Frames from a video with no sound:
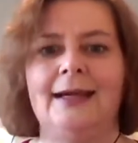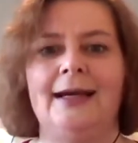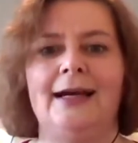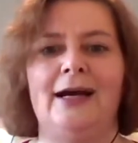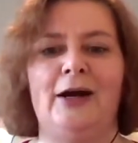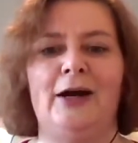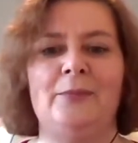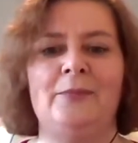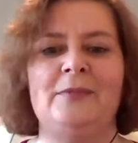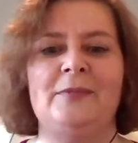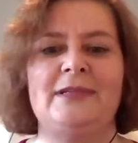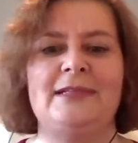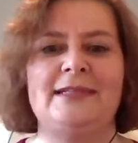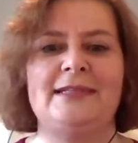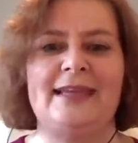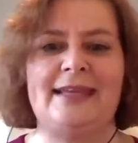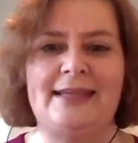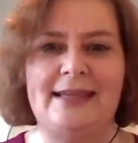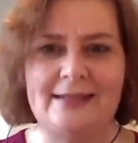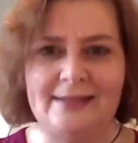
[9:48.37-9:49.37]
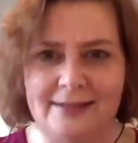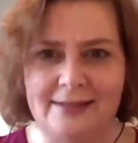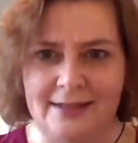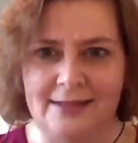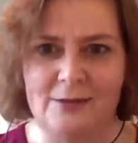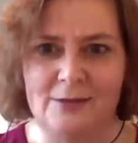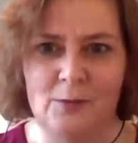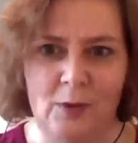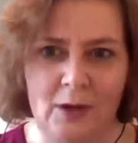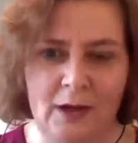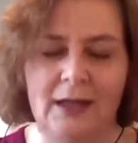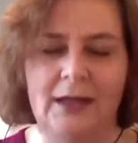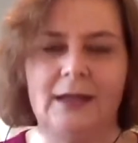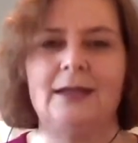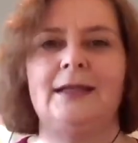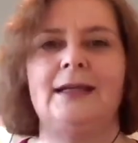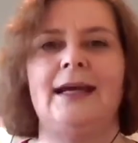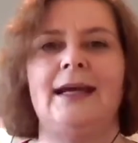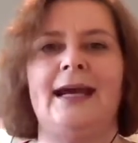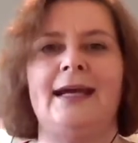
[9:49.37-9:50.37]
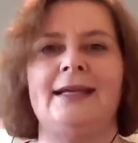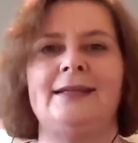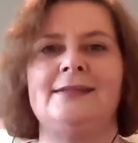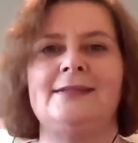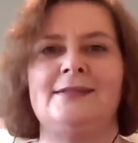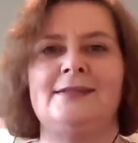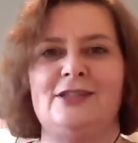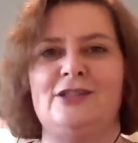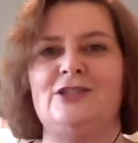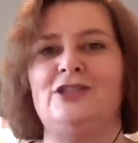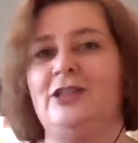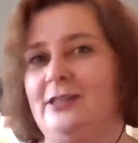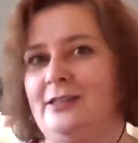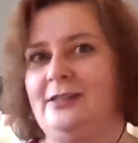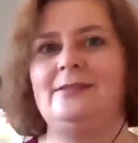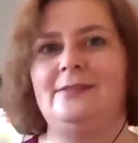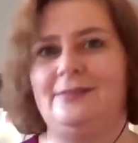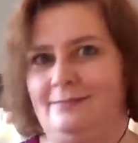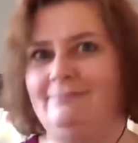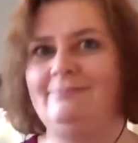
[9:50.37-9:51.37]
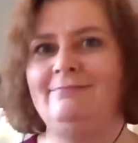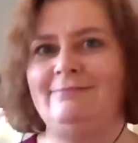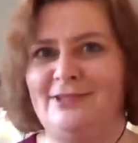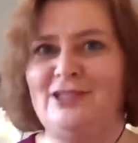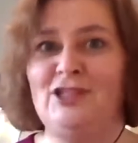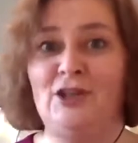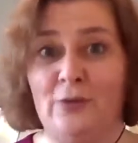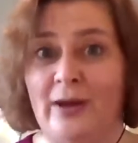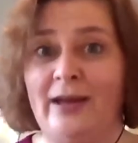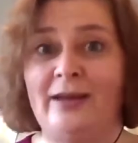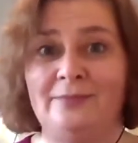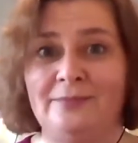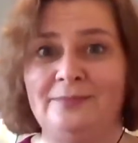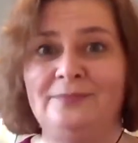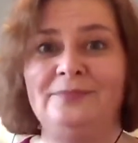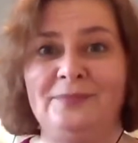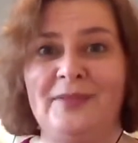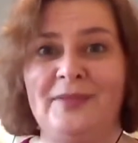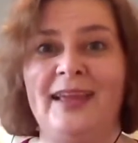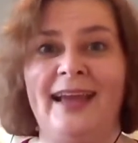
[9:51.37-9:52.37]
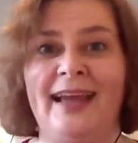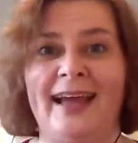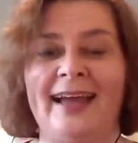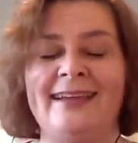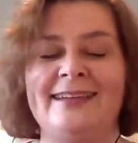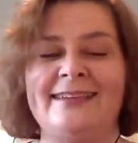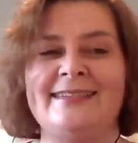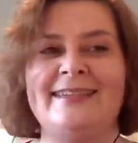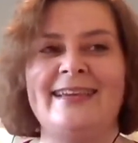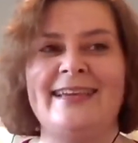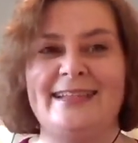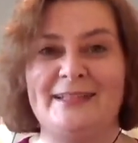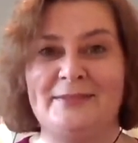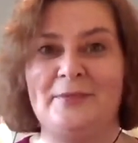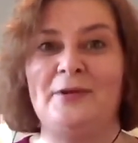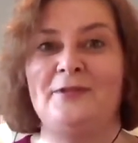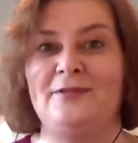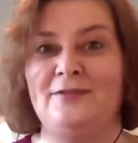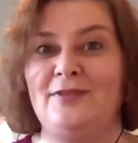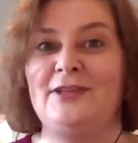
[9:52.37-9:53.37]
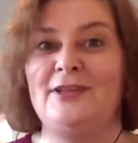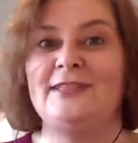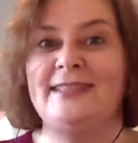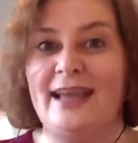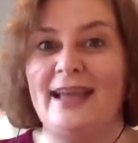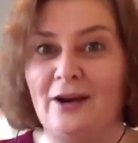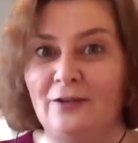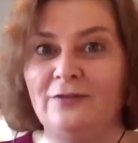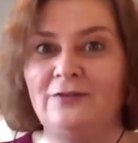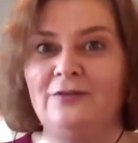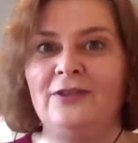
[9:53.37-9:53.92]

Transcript: to say yes to this work, and to just do it and experience for yourself